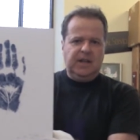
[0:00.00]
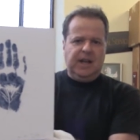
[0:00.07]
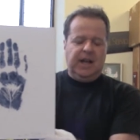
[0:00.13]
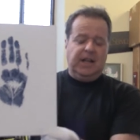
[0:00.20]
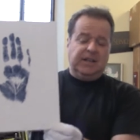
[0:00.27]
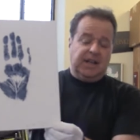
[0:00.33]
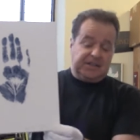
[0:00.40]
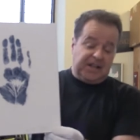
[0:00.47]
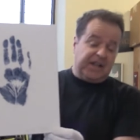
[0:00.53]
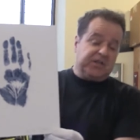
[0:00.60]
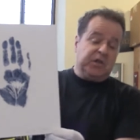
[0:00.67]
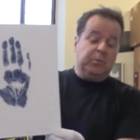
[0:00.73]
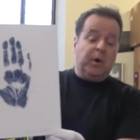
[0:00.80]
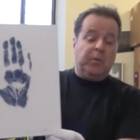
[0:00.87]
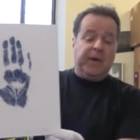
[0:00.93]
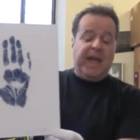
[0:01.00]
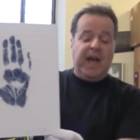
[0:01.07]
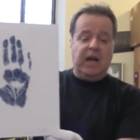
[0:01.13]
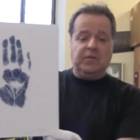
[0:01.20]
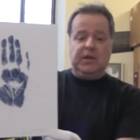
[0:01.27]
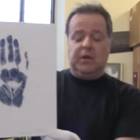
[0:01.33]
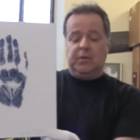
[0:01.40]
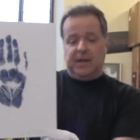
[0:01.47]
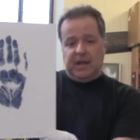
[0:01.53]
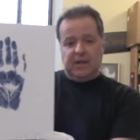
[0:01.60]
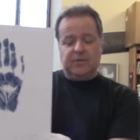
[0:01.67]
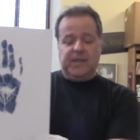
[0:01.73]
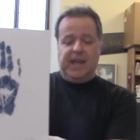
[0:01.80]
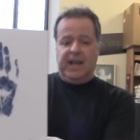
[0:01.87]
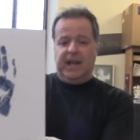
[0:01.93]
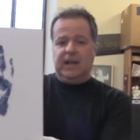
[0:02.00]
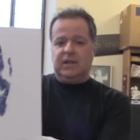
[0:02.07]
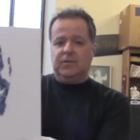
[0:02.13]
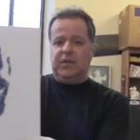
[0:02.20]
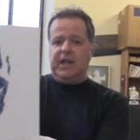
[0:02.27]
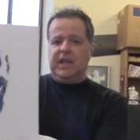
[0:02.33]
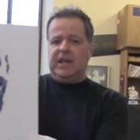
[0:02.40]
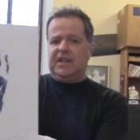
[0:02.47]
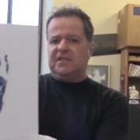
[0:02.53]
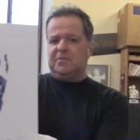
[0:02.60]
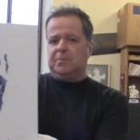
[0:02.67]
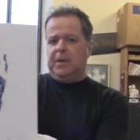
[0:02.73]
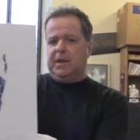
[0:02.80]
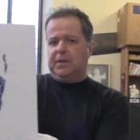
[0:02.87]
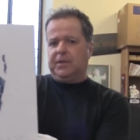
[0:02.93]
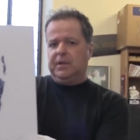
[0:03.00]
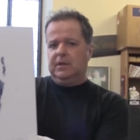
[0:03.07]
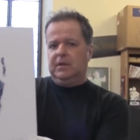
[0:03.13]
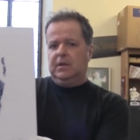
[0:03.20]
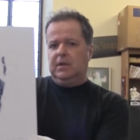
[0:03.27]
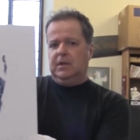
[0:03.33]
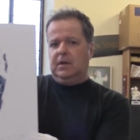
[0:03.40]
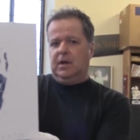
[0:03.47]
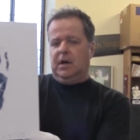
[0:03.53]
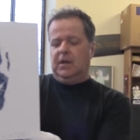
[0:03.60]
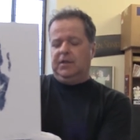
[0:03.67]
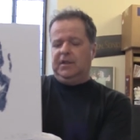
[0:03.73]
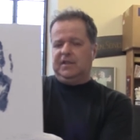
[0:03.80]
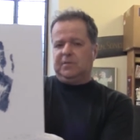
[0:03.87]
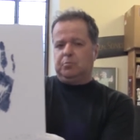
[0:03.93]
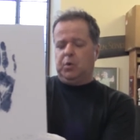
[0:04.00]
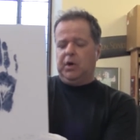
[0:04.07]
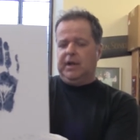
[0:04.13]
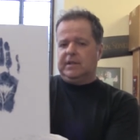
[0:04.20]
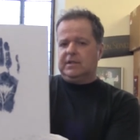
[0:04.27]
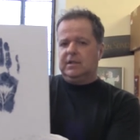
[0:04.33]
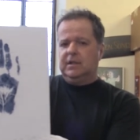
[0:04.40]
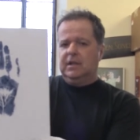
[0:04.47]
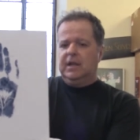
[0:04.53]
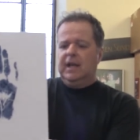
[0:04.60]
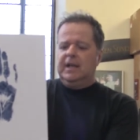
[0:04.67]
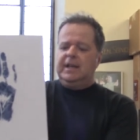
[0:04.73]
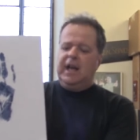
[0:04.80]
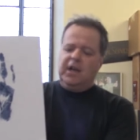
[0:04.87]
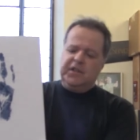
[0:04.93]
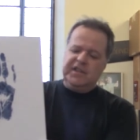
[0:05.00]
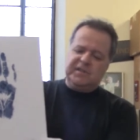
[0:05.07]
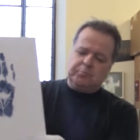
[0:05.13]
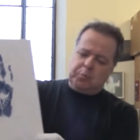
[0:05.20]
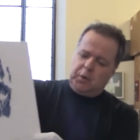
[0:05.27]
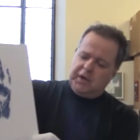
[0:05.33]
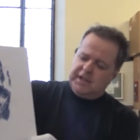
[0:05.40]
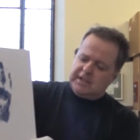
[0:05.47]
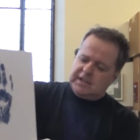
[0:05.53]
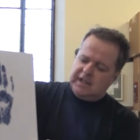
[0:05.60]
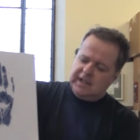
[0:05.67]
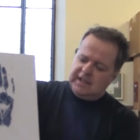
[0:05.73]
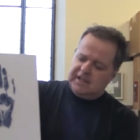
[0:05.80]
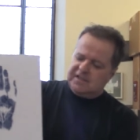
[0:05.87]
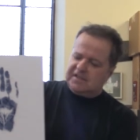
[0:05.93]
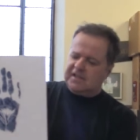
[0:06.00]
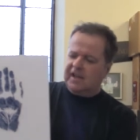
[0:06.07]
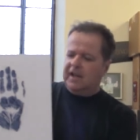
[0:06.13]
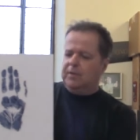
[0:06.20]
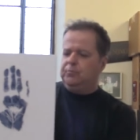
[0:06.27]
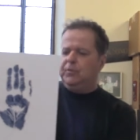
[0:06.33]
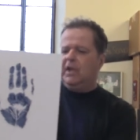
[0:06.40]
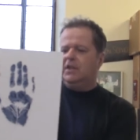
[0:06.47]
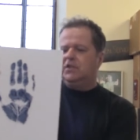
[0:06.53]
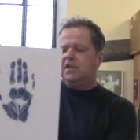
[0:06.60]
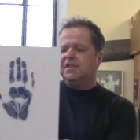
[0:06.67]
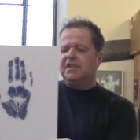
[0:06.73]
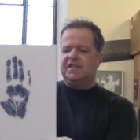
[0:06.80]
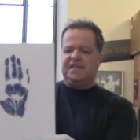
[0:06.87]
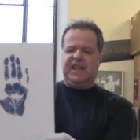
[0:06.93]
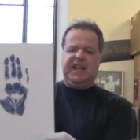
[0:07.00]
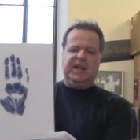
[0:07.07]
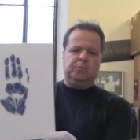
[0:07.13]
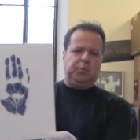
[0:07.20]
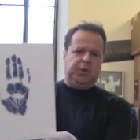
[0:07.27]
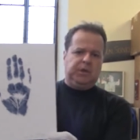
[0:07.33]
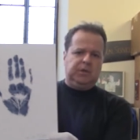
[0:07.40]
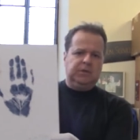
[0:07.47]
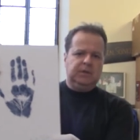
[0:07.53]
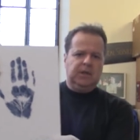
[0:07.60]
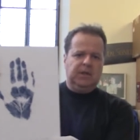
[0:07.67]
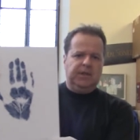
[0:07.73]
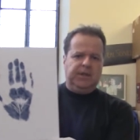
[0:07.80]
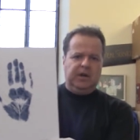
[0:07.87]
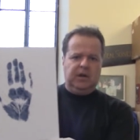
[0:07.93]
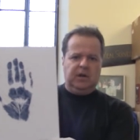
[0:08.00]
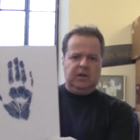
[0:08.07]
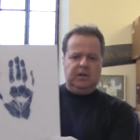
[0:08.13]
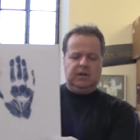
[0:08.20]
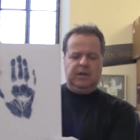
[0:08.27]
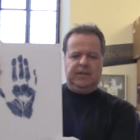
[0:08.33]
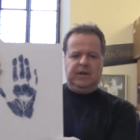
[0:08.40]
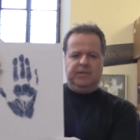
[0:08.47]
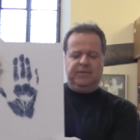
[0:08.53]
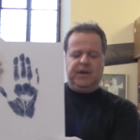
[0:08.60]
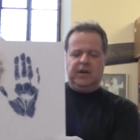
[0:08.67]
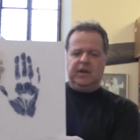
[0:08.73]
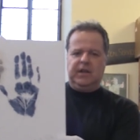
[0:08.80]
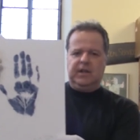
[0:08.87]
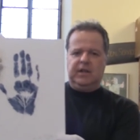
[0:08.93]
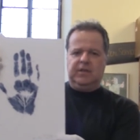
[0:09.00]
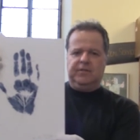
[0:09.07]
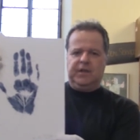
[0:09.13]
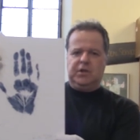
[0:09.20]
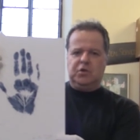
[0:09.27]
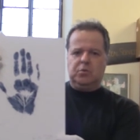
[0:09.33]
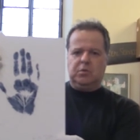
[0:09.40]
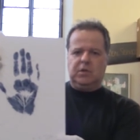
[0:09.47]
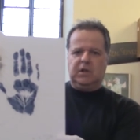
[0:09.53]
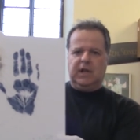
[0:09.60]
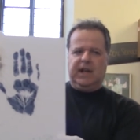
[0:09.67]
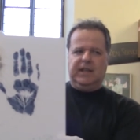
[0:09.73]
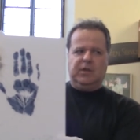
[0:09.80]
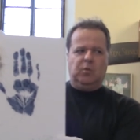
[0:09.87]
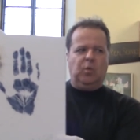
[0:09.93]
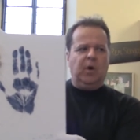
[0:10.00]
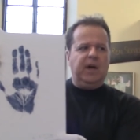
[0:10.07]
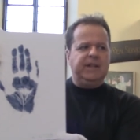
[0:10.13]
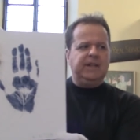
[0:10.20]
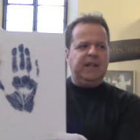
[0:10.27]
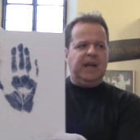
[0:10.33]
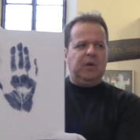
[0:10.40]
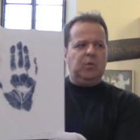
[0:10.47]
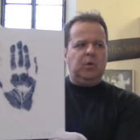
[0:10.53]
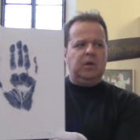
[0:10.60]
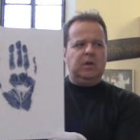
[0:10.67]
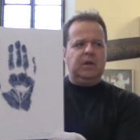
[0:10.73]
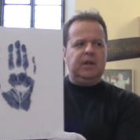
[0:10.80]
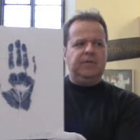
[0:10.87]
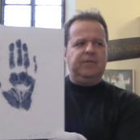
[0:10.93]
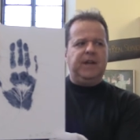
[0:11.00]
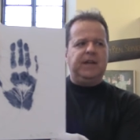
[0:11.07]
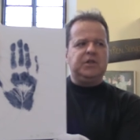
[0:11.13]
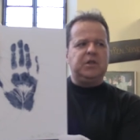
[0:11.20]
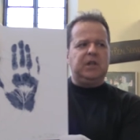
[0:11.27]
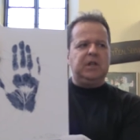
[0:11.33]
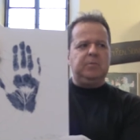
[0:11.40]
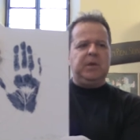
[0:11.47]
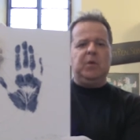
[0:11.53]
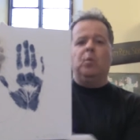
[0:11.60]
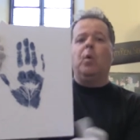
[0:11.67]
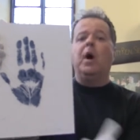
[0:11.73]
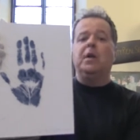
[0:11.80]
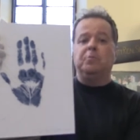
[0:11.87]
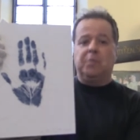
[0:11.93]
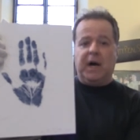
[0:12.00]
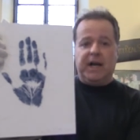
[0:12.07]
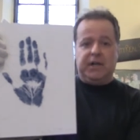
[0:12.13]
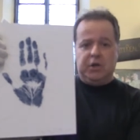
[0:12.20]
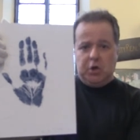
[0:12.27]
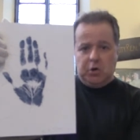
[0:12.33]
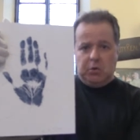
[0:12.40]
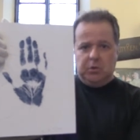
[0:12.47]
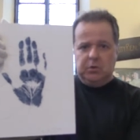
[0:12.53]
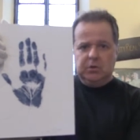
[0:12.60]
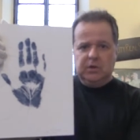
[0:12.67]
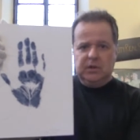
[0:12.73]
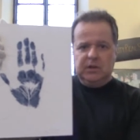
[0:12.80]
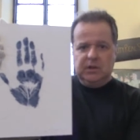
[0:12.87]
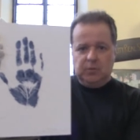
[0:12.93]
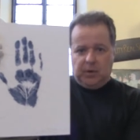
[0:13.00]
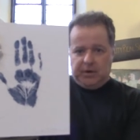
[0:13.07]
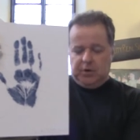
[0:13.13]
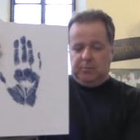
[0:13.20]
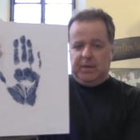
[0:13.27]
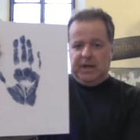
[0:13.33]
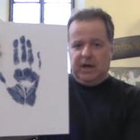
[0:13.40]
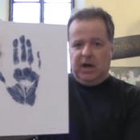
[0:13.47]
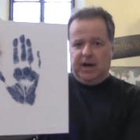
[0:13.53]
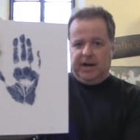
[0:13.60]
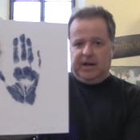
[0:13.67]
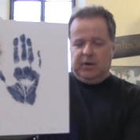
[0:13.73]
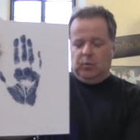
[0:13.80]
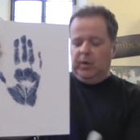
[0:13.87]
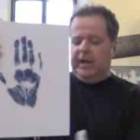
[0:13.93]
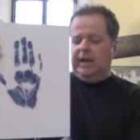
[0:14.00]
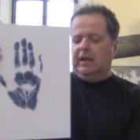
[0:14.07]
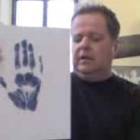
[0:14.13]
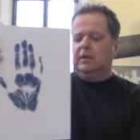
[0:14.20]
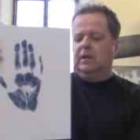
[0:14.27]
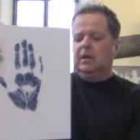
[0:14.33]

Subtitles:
And that's actually what we have here. We have the hand of Kiki Smith on this print. Now this print is just a sample. They're very individual, and the one that will eventually be won by you when you bid on it and win